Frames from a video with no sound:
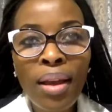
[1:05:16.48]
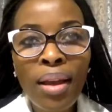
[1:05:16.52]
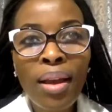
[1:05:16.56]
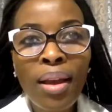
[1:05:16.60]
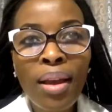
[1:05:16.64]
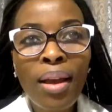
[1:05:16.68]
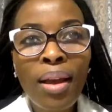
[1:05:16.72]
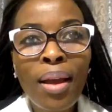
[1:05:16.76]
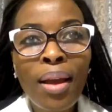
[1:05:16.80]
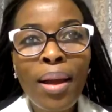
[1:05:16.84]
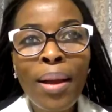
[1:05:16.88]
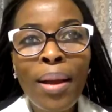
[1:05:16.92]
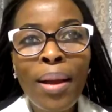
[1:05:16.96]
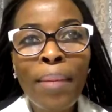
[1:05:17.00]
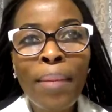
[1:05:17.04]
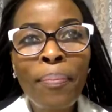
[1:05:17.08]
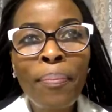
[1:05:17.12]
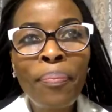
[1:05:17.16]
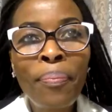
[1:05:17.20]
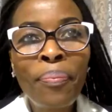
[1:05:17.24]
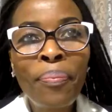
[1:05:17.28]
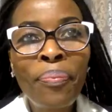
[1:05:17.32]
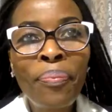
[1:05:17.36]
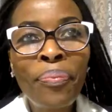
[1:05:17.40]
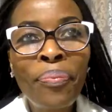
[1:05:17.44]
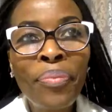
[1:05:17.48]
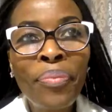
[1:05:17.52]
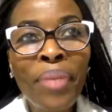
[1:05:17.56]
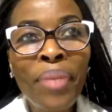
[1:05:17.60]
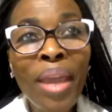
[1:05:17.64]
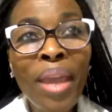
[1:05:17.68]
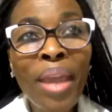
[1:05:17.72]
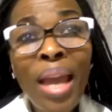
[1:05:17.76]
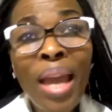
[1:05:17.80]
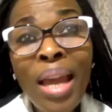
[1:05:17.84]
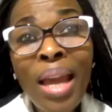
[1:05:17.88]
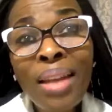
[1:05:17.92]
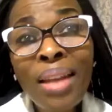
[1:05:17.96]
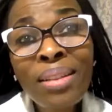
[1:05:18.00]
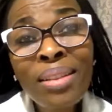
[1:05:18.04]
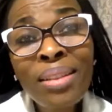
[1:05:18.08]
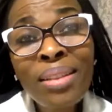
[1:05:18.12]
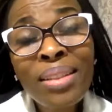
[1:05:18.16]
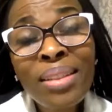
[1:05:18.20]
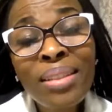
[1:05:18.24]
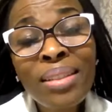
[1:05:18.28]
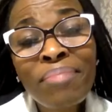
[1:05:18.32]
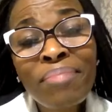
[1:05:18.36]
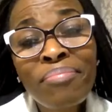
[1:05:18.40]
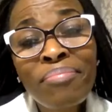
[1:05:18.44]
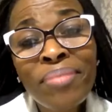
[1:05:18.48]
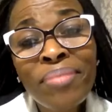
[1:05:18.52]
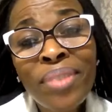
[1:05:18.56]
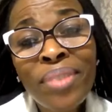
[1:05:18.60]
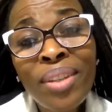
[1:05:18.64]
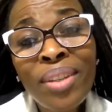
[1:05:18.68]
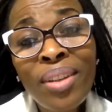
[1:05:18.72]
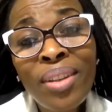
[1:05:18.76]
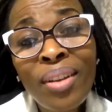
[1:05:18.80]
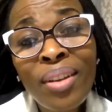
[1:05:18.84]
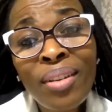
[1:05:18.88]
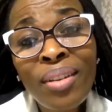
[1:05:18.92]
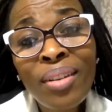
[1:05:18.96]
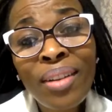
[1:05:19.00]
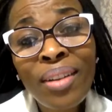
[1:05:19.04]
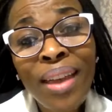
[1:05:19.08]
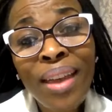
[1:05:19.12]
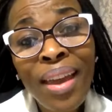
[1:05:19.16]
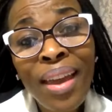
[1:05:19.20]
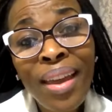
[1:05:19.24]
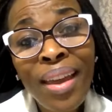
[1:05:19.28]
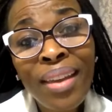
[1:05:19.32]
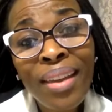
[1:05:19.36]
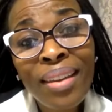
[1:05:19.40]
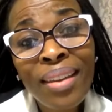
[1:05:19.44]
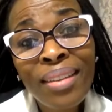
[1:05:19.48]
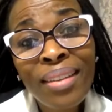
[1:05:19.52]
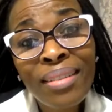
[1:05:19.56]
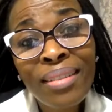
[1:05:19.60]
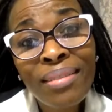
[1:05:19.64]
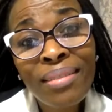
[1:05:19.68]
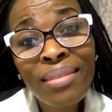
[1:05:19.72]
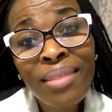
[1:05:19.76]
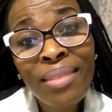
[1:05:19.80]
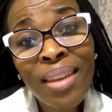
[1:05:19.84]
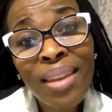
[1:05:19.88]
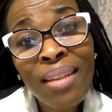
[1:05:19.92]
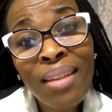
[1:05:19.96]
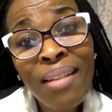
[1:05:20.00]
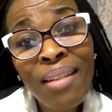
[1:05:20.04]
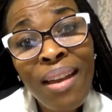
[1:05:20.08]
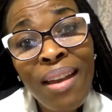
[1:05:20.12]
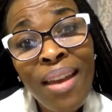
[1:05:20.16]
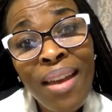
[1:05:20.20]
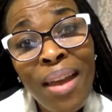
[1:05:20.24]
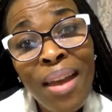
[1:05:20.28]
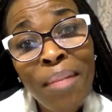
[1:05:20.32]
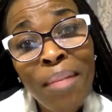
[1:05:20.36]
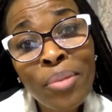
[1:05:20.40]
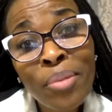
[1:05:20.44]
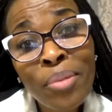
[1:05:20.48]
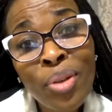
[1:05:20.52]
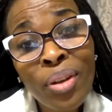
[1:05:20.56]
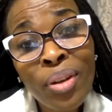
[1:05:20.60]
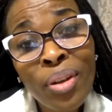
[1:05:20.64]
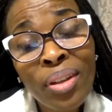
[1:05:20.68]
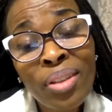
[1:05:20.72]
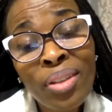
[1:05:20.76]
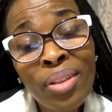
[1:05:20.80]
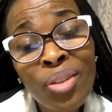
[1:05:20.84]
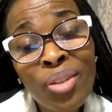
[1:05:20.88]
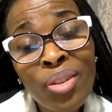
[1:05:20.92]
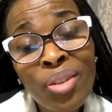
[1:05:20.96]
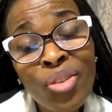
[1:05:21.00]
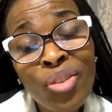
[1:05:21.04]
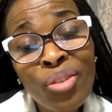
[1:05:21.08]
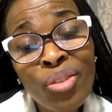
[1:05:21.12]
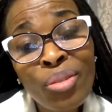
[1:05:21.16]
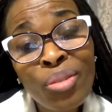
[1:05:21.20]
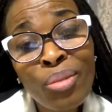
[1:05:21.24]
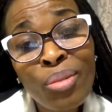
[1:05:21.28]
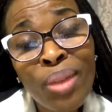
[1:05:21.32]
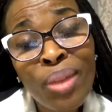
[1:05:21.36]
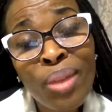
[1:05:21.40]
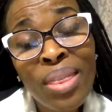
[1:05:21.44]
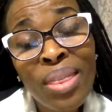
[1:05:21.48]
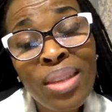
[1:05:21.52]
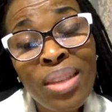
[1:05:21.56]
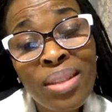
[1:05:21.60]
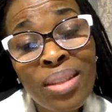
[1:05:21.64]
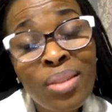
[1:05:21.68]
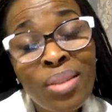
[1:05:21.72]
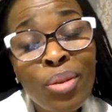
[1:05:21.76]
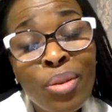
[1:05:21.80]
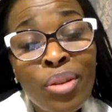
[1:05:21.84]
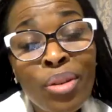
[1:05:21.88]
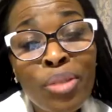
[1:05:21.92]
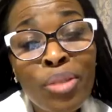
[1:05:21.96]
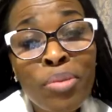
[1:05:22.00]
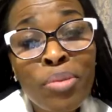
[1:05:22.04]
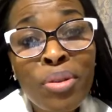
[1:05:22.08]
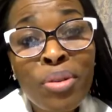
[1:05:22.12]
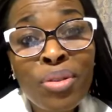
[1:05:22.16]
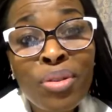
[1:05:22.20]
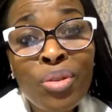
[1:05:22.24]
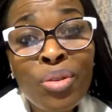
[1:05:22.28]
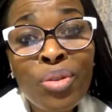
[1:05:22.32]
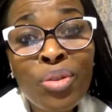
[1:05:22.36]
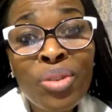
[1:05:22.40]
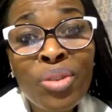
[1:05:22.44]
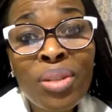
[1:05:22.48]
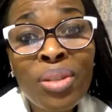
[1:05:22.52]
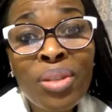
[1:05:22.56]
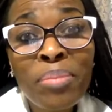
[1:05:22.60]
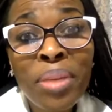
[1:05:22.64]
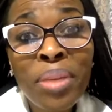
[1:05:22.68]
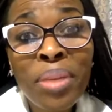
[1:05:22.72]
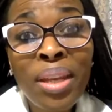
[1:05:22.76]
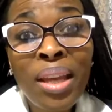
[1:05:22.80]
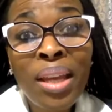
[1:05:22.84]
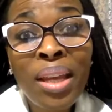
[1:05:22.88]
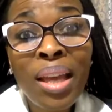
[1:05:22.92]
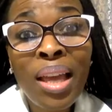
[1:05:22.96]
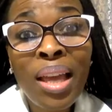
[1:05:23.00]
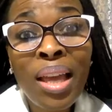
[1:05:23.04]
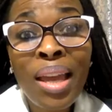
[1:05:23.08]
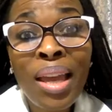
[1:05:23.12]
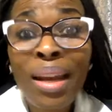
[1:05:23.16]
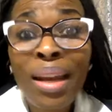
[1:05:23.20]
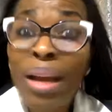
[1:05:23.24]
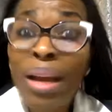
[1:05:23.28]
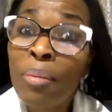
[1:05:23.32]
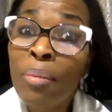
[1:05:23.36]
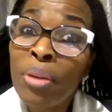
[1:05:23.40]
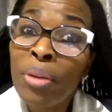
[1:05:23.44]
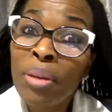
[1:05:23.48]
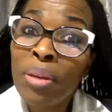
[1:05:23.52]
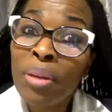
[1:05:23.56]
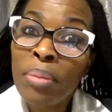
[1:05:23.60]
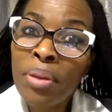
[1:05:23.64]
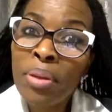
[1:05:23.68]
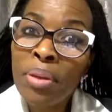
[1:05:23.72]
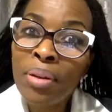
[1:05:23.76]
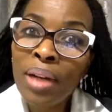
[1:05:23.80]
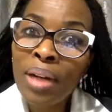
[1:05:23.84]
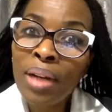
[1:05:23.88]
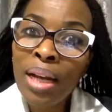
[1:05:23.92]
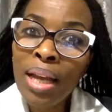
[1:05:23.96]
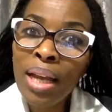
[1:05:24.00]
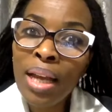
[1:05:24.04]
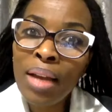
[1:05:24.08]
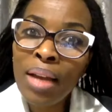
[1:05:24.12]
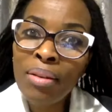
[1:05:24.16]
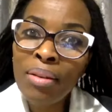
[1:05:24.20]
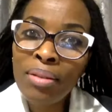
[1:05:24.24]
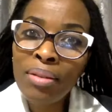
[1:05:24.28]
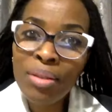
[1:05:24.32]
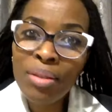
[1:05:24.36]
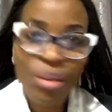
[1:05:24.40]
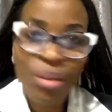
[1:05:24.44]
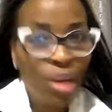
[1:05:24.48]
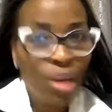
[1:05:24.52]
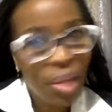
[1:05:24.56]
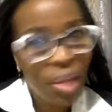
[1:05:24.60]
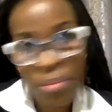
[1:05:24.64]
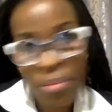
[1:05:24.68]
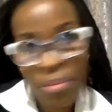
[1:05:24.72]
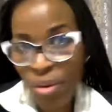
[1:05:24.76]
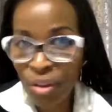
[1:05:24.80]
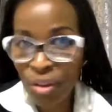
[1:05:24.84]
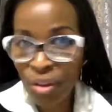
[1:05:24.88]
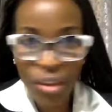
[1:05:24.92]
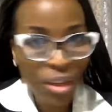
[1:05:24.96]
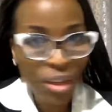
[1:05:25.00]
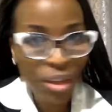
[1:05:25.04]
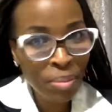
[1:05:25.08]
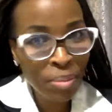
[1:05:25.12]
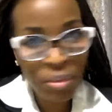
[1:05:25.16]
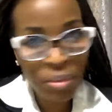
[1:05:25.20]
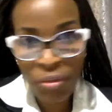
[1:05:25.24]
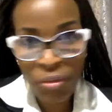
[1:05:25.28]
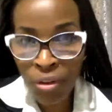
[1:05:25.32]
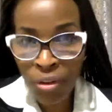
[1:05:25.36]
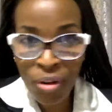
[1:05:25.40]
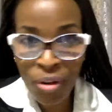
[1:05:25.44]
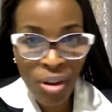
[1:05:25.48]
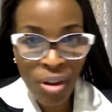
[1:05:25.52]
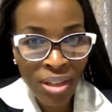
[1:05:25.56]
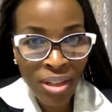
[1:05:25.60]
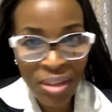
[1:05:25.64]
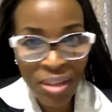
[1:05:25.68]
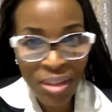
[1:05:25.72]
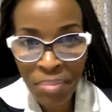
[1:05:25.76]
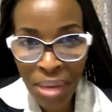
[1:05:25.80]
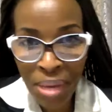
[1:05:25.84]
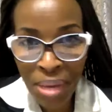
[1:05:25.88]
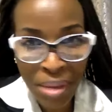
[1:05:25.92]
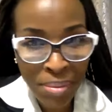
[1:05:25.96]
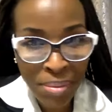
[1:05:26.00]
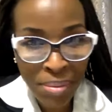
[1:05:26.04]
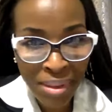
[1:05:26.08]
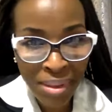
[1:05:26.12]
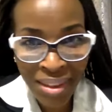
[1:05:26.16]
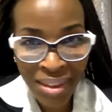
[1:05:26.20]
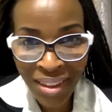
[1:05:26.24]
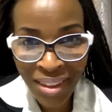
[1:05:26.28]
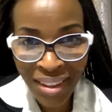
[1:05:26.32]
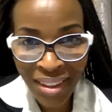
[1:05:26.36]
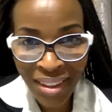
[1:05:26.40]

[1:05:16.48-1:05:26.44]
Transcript: um, and you know hey here I am talking to you, and this is going to be on social media, and I'm going to be on cloud. So I'm not going to be forgotten, baby.